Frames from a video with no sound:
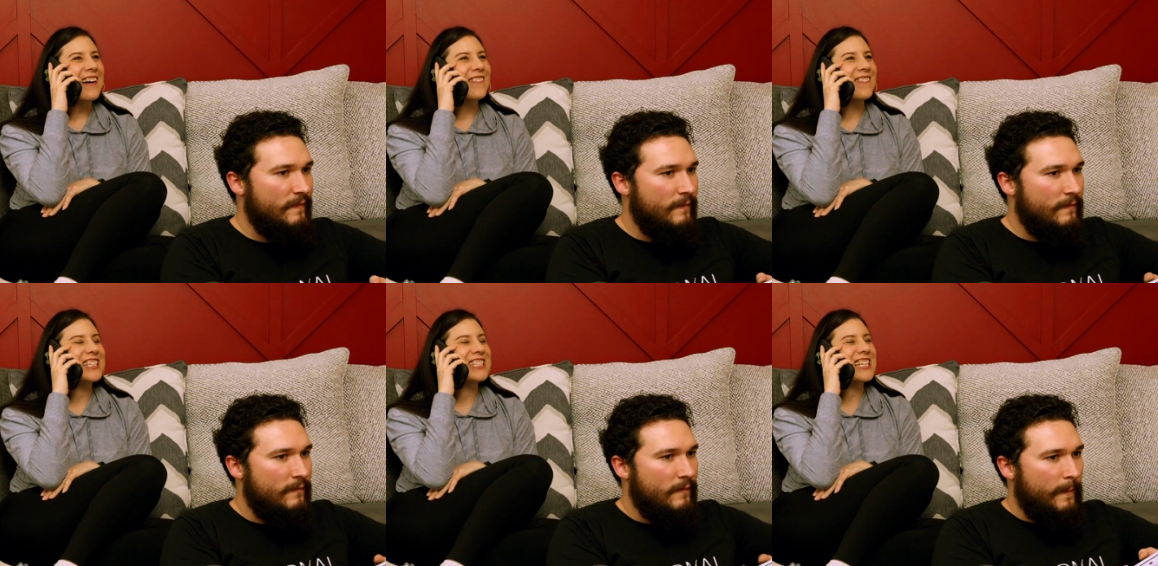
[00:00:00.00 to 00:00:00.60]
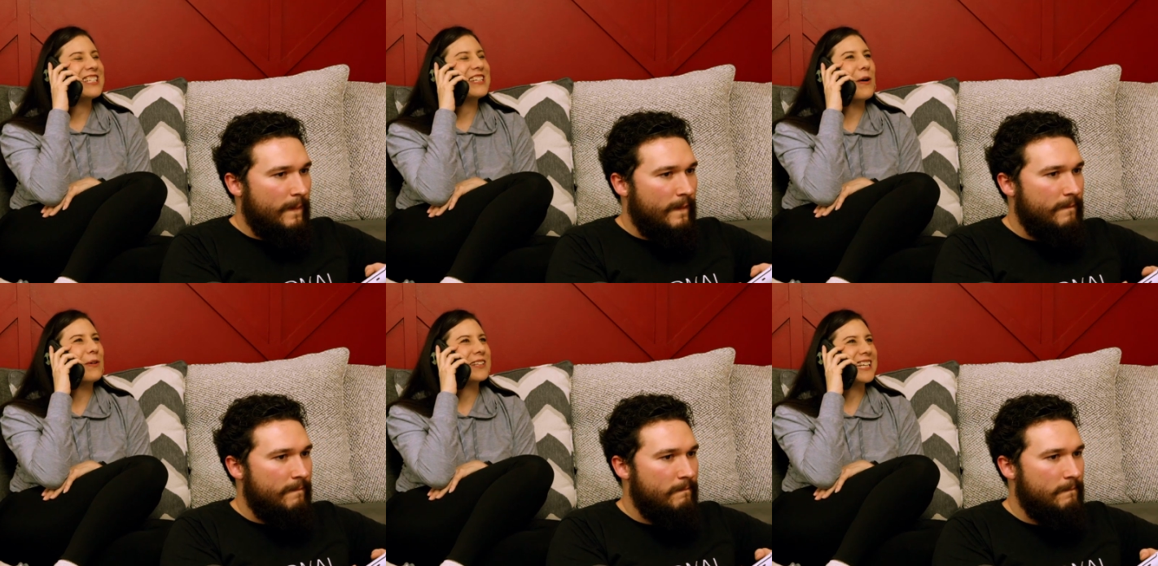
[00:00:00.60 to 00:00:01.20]
Speaker 1: We should
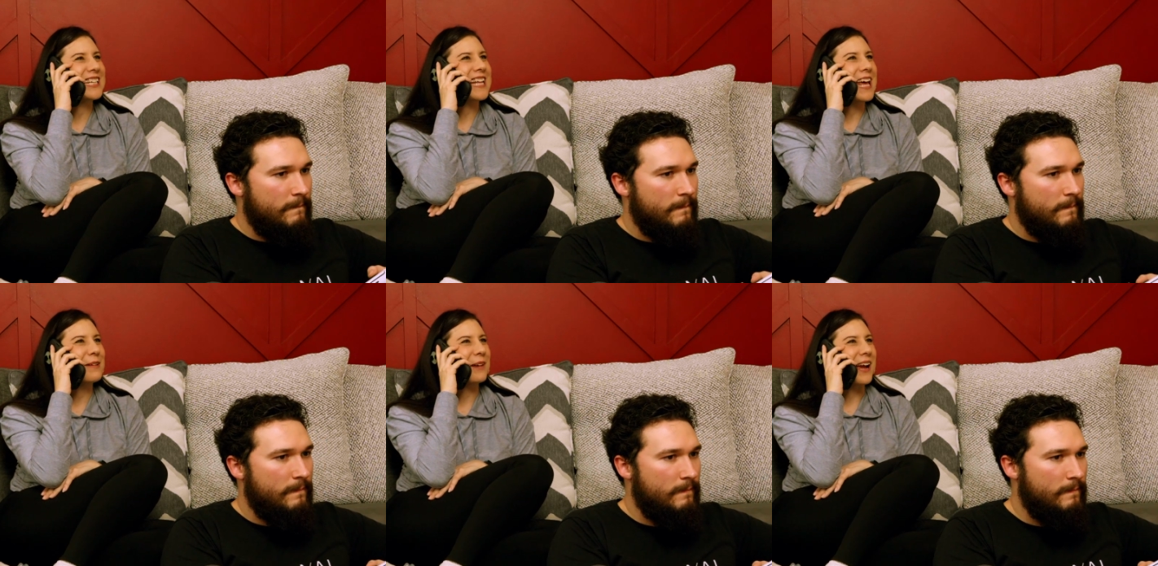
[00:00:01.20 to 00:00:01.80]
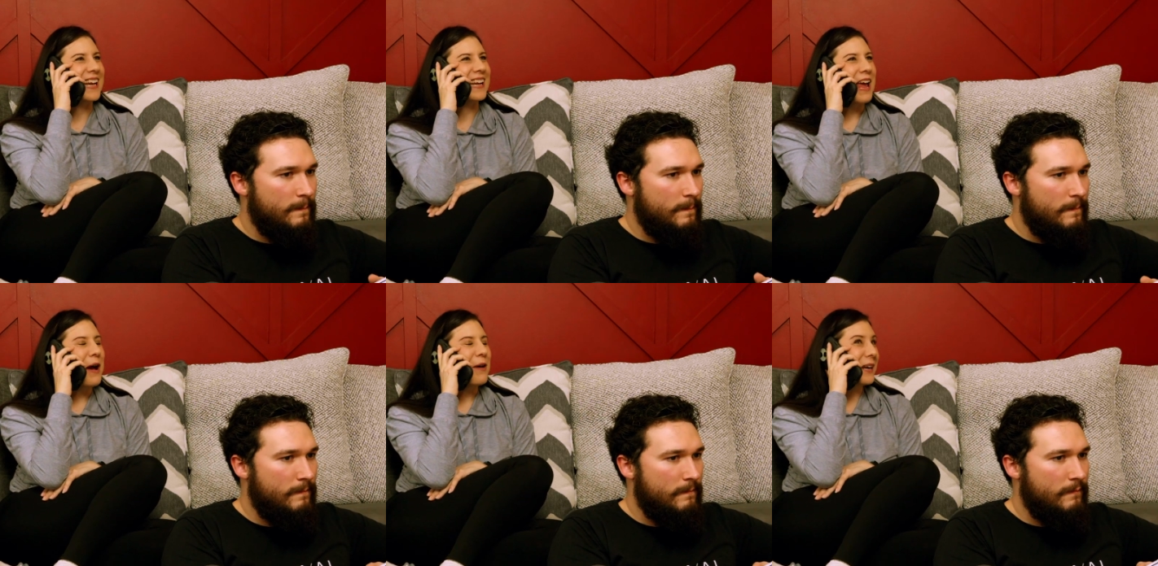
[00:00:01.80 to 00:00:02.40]
totally celebrate.
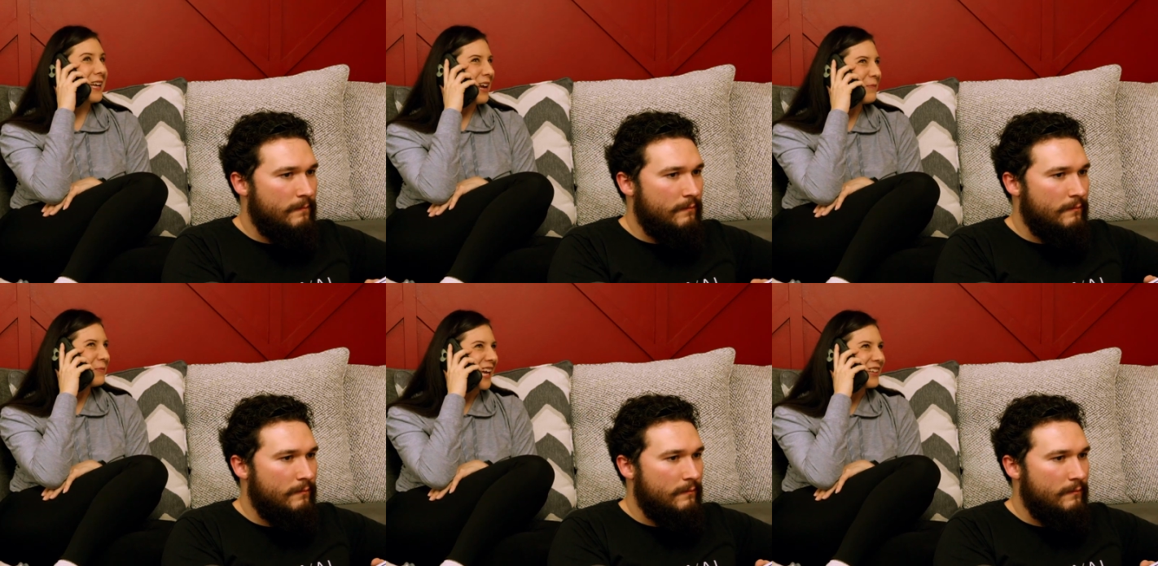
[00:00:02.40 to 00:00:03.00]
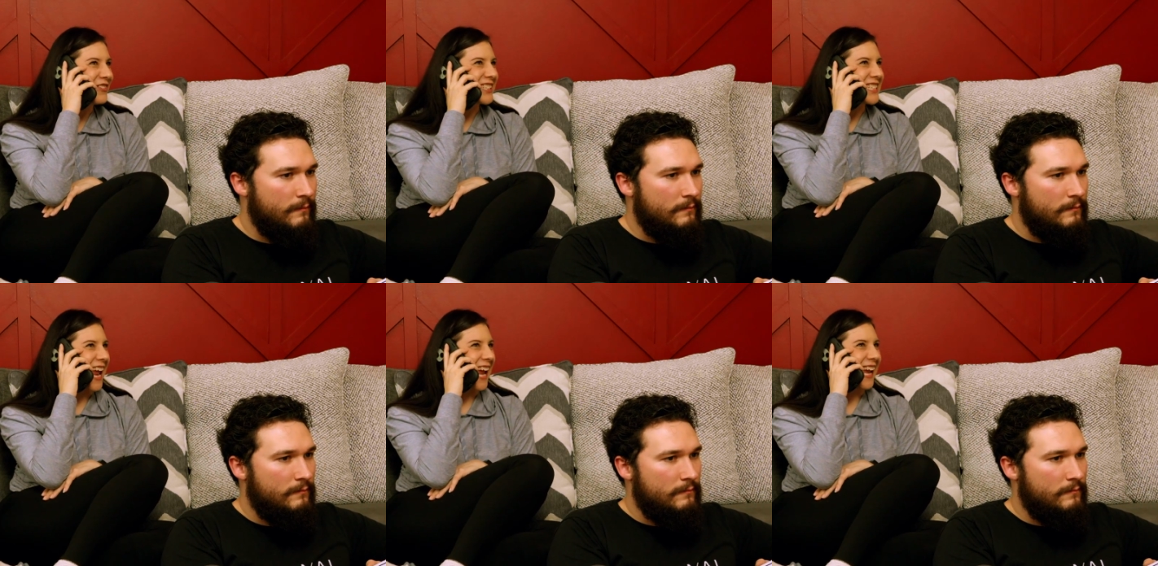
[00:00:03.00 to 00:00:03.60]
What do you have planned for
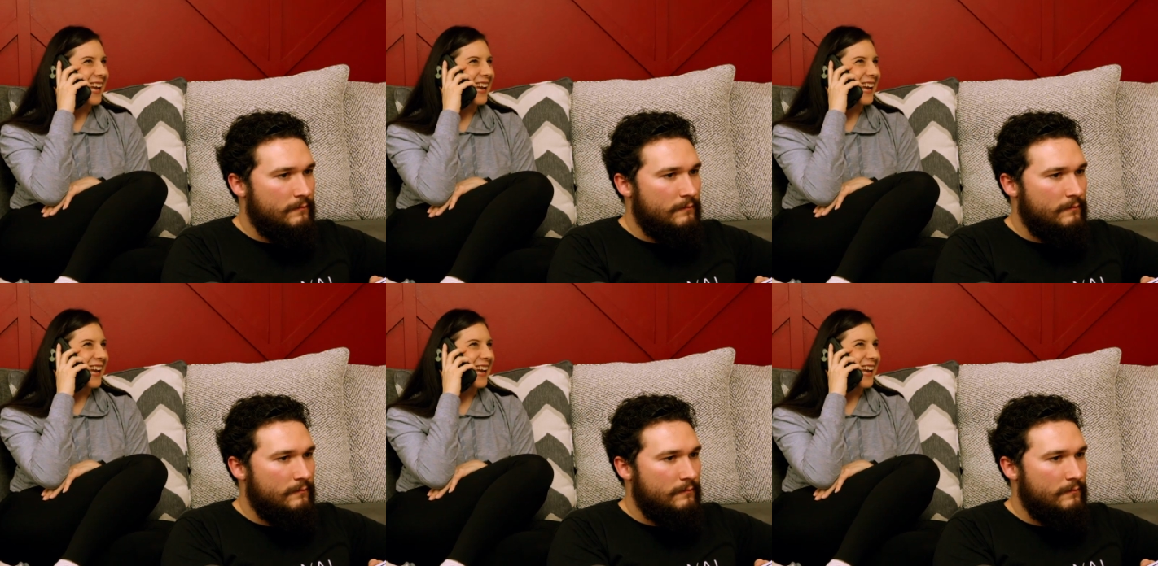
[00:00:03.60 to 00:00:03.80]
tonight?